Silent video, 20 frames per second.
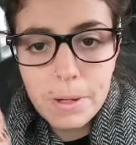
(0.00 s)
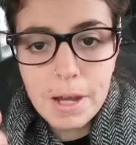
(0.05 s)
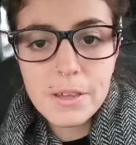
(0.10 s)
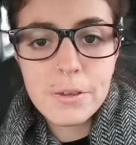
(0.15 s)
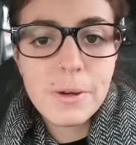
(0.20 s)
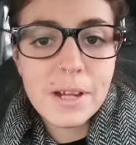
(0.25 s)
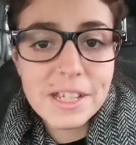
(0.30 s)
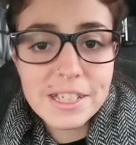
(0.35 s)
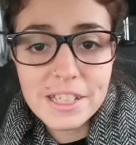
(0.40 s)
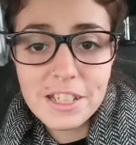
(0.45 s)
By
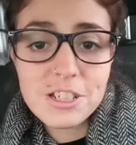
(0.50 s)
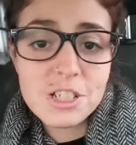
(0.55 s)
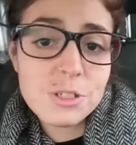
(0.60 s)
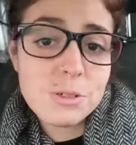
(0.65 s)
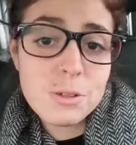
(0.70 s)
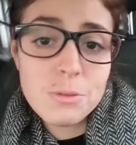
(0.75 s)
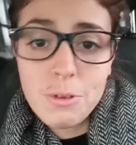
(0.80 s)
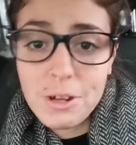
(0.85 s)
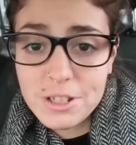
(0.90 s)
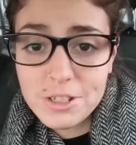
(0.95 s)
the way, in case you
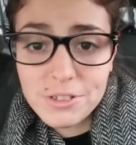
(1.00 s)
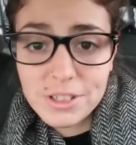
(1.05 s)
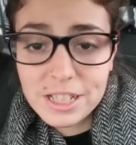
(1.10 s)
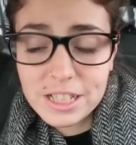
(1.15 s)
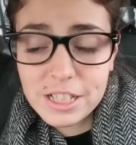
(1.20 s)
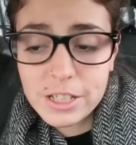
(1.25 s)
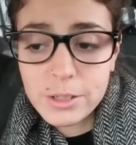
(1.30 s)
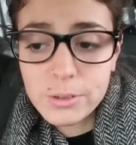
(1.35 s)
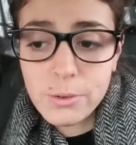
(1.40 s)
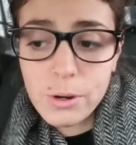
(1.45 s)
were
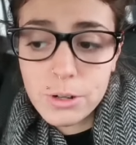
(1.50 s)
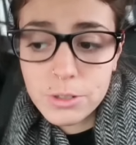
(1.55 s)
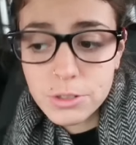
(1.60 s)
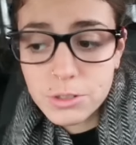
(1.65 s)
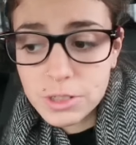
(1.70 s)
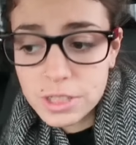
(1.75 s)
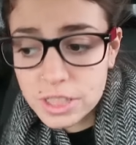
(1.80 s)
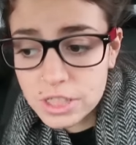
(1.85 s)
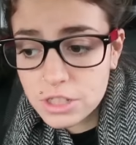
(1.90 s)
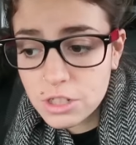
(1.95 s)
wondering,
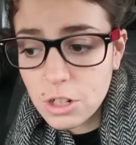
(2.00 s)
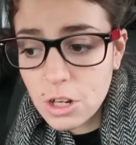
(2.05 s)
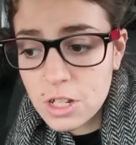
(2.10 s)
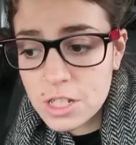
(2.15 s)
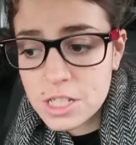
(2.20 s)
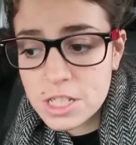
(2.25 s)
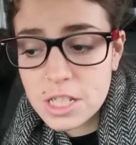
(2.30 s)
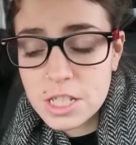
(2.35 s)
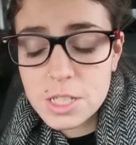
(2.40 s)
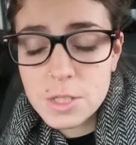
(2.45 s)
groceries
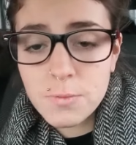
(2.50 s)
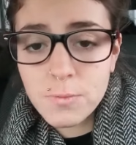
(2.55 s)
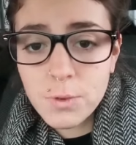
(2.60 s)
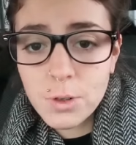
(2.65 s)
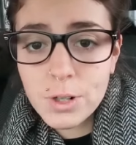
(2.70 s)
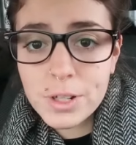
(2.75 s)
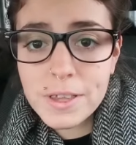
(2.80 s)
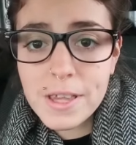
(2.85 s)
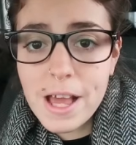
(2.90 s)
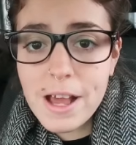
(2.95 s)
cost us
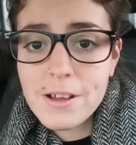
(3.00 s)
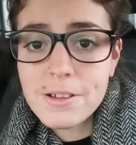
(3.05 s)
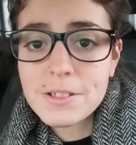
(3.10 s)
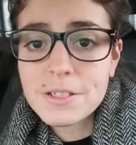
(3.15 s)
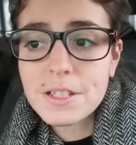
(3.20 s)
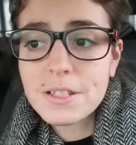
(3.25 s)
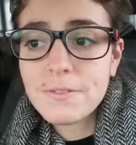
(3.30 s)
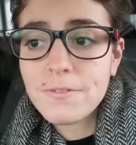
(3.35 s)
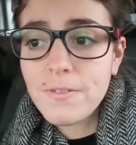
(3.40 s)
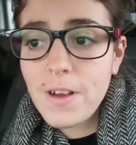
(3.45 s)
four
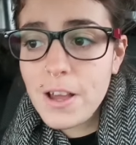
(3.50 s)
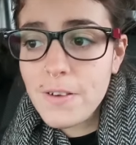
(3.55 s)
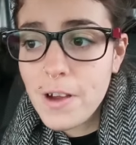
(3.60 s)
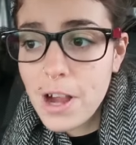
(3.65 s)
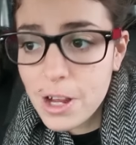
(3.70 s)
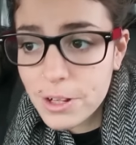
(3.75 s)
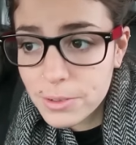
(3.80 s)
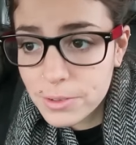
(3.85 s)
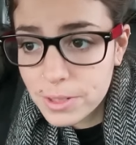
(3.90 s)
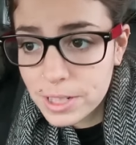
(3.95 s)
thousand five
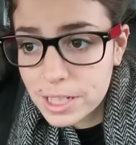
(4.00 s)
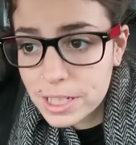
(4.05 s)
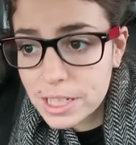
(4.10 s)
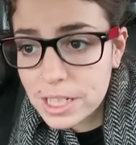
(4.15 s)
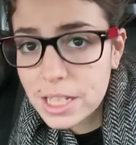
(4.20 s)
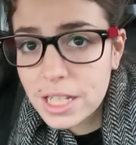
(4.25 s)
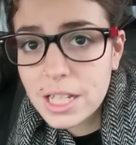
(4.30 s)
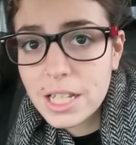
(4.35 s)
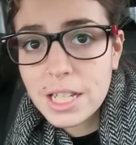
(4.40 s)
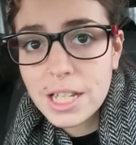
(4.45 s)
hundred
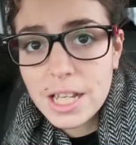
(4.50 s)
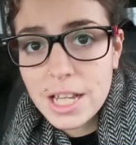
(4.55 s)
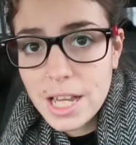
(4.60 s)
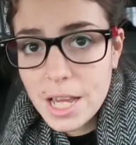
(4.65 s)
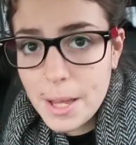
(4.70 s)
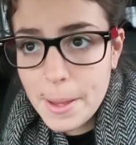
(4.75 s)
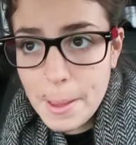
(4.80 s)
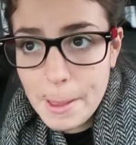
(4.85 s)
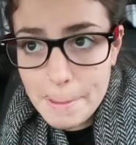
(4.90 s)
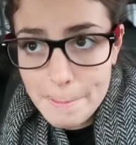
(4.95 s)

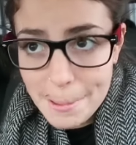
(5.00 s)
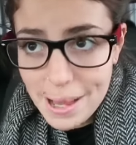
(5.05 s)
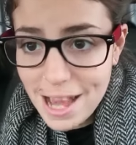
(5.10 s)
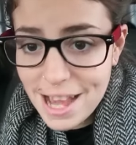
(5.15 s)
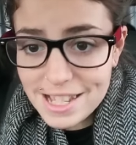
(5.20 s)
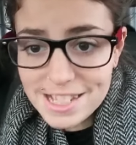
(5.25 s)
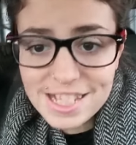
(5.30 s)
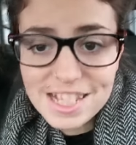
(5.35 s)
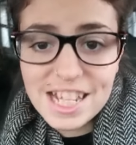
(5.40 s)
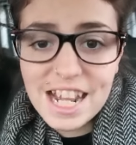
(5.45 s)

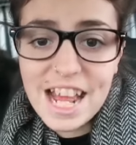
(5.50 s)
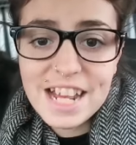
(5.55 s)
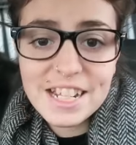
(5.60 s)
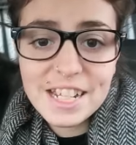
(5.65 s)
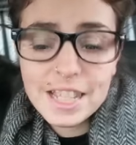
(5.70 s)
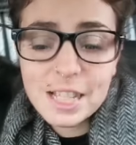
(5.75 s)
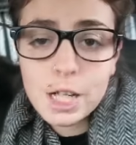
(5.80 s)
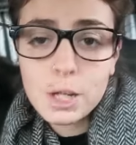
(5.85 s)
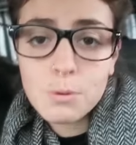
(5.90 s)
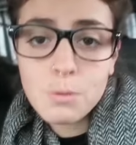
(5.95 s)

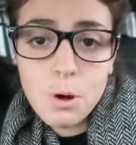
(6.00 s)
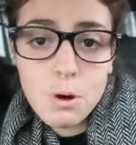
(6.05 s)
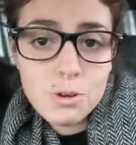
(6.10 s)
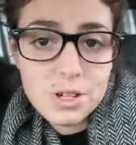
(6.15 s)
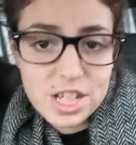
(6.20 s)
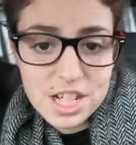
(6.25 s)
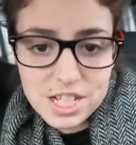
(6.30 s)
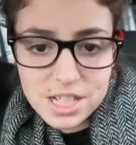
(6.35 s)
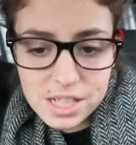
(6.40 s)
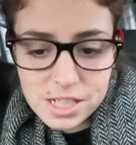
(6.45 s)
Icelandic
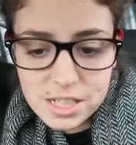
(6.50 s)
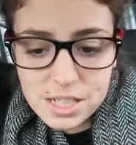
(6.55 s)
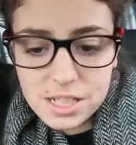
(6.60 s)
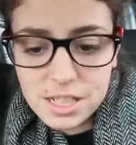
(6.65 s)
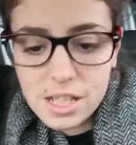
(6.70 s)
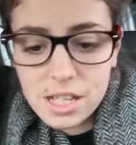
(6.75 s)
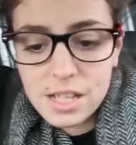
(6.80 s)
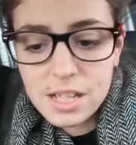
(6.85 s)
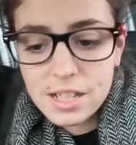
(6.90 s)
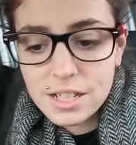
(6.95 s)
kronas,
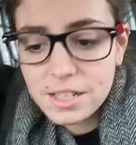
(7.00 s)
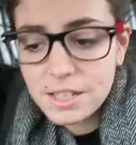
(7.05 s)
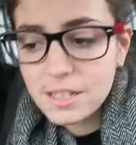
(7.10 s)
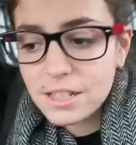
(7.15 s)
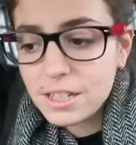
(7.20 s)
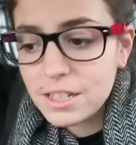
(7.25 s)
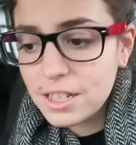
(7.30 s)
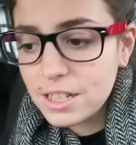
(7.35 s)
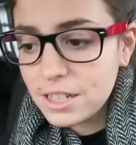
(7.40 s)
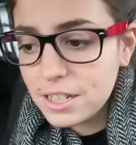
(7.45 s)

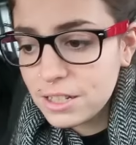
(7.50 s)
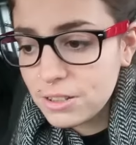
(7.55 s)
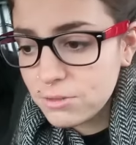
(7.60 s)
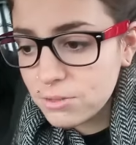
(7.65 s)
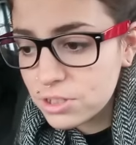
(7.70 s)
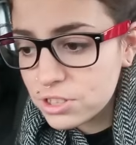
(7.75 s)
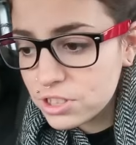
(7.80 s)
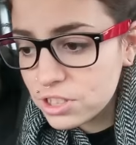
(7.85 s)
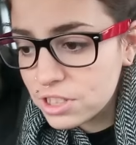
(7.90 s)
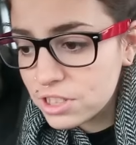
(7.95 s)

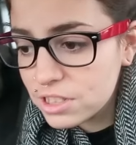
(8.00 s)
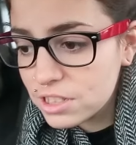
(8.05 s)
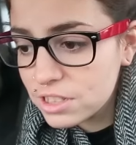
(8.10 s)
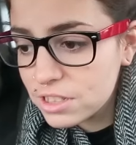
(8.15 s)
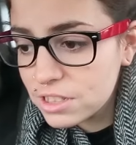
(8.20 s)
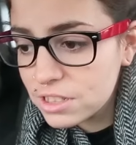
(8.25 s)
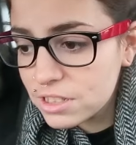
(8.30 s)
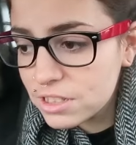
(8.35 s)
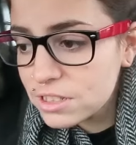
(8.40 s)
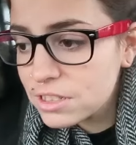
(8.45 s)
which
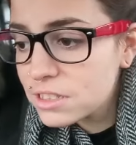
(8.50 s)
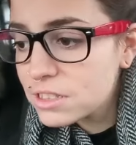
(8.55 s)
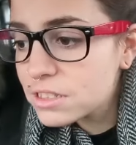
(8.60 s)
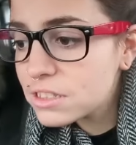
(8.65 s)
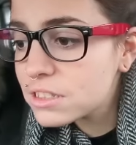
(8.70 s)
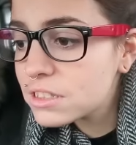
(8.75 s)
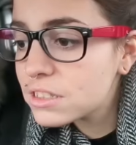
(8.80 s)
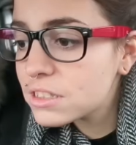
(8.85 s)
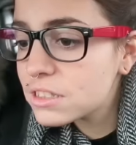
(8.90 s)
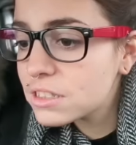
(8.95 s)

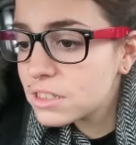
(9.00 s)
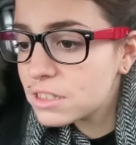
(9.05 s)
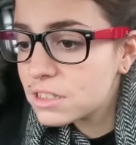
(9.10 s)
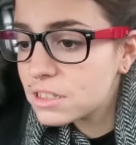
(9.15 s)
is